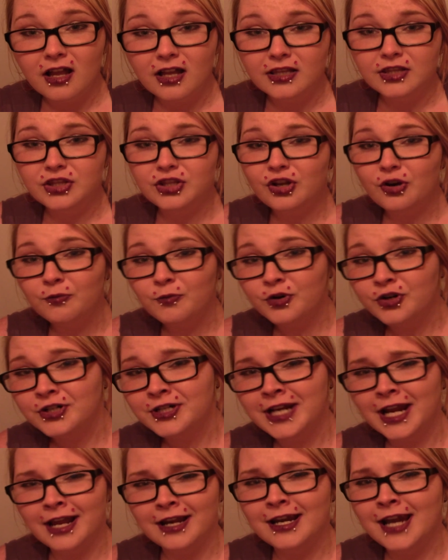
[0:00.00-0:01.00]
No more
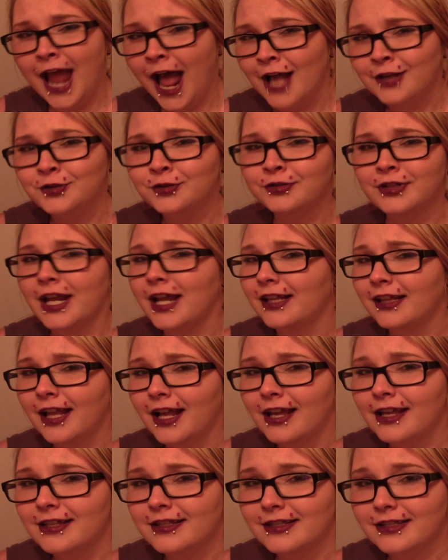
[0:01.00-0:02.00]
natural
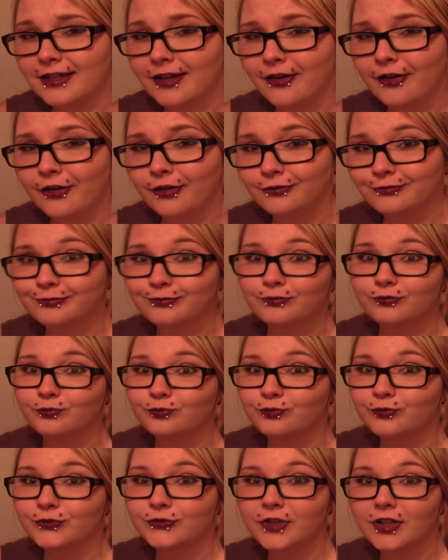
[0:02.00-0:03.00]
daylight, so
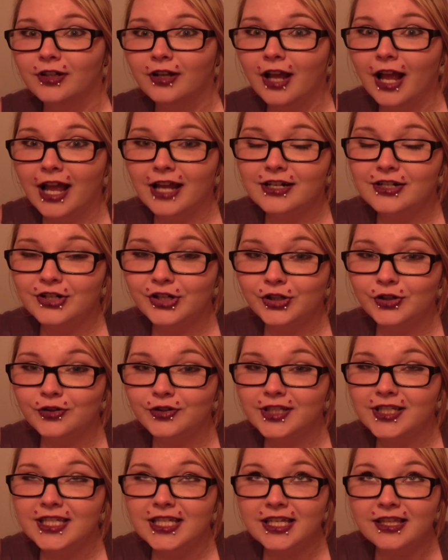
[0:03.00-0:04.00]
I turned on
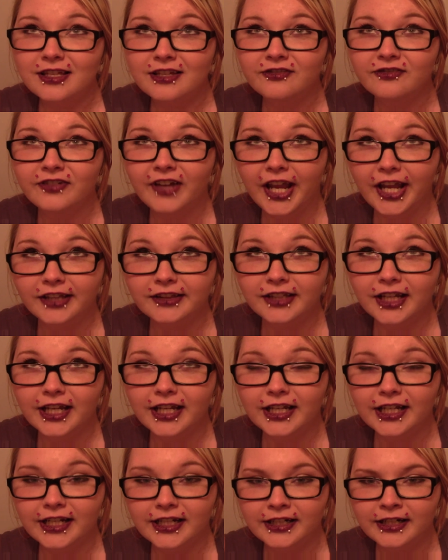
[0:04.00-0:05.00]
the ceiling fan
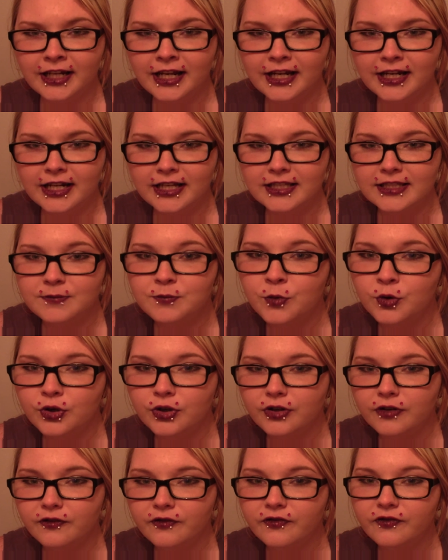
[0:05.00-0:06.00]
light and it is
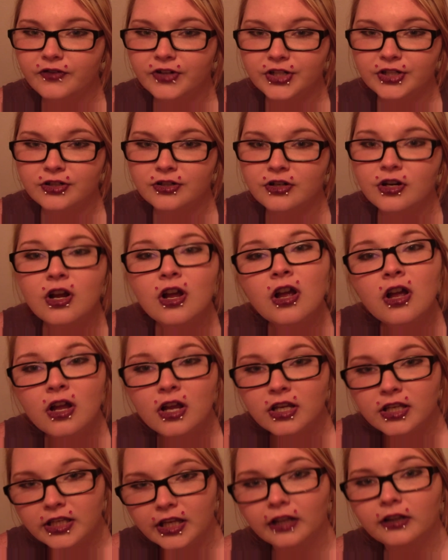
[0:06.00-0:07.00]
more of a
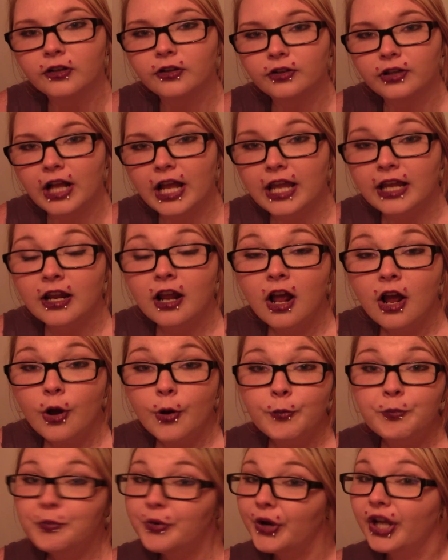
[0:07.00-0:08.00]
yellow light.
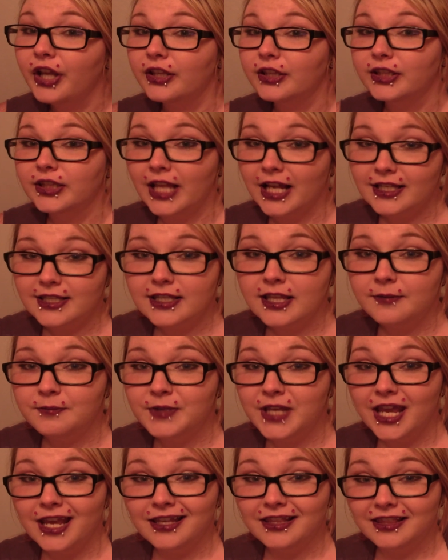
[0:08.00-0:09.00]
But that's the
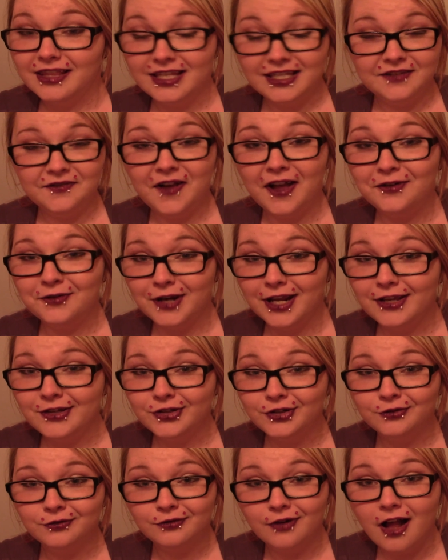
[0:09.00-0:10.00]
update. This
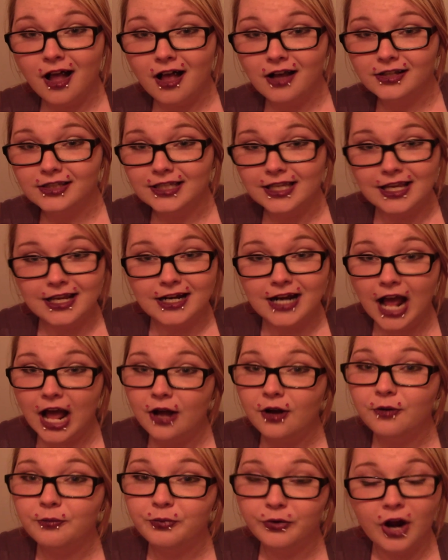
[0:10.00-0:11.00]
foundation rocks, and I
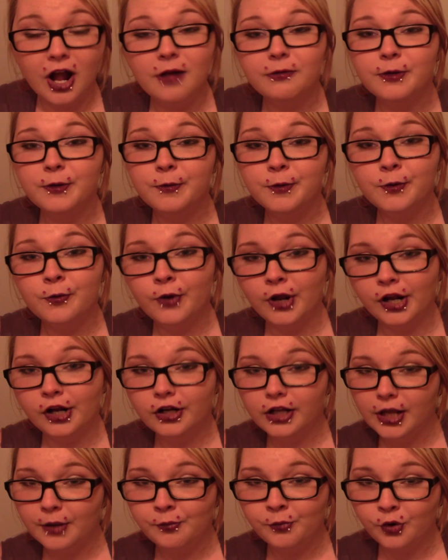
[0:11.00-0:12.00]
will probably be
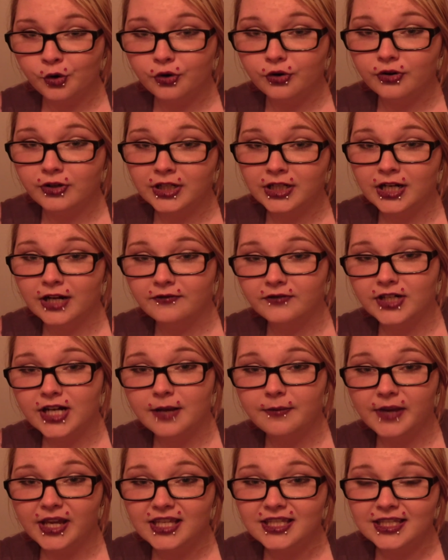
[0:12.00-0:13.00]
wearing it more on an everyday
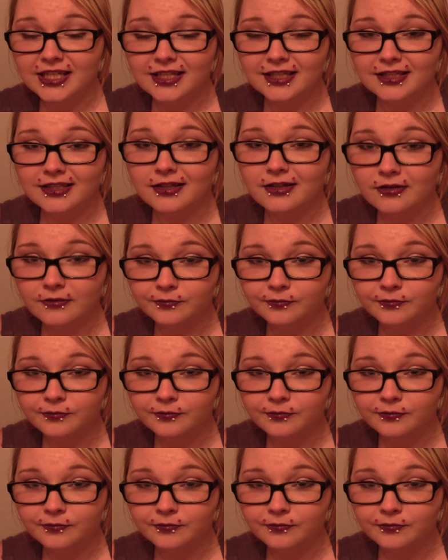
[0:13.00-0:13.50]
basis.